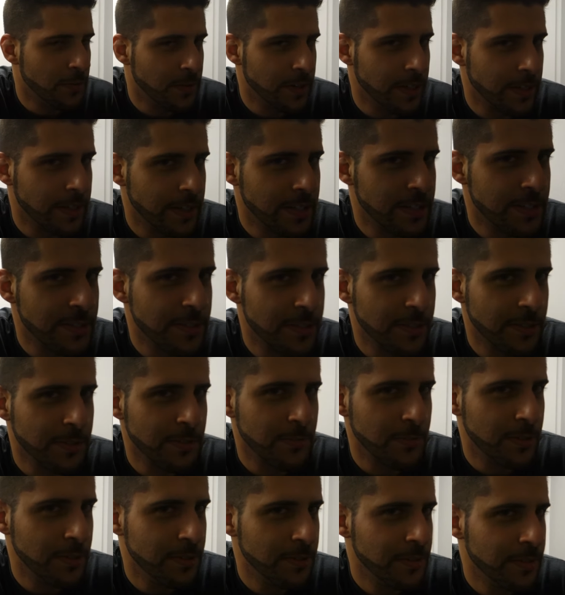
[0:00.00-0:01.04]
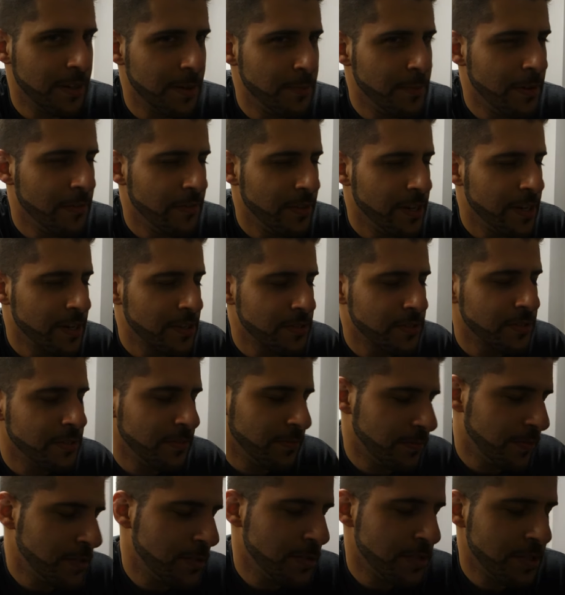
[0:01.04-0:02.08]
I'd like to tell the world I'm having an
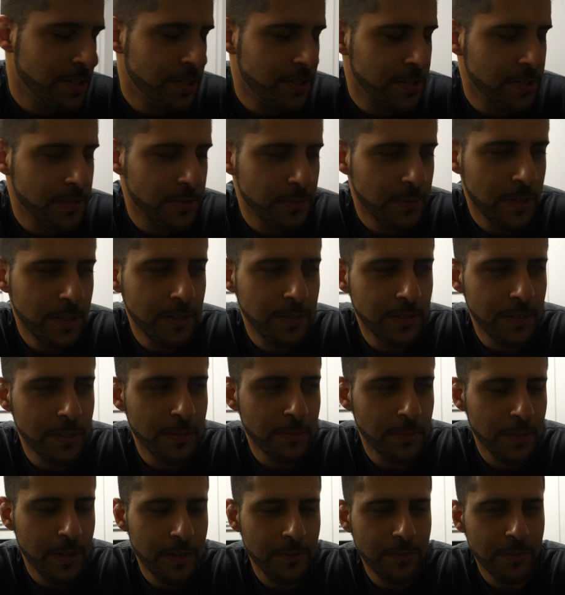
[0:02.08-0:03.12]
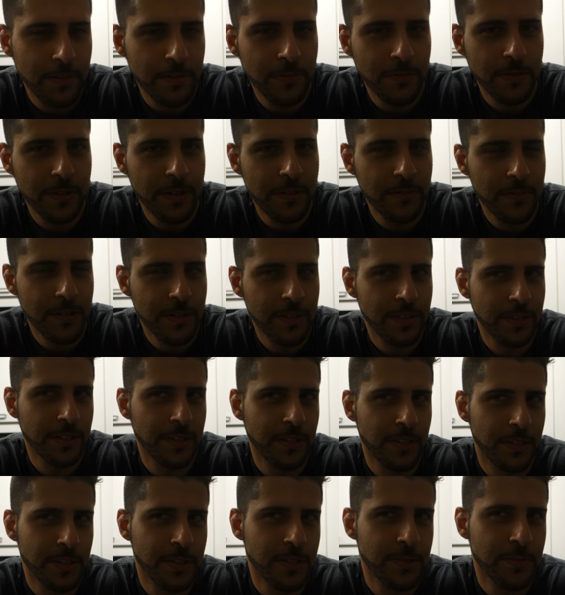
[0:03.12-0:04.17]
excellent first year as well, and I'm grateful for everything
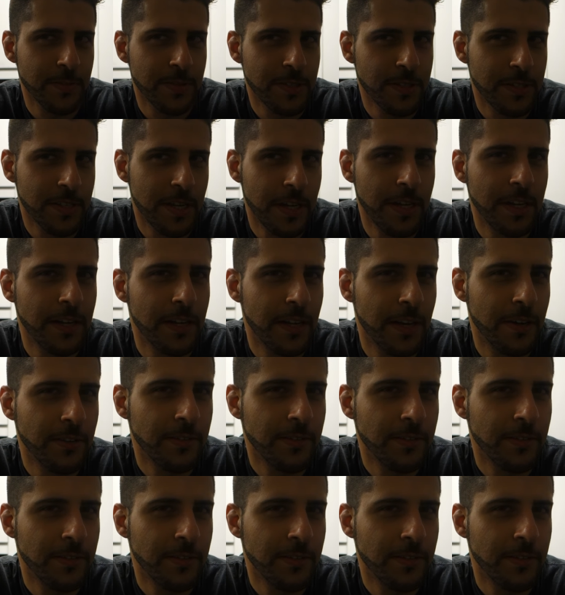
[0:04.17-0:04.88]
that Dean's been saying.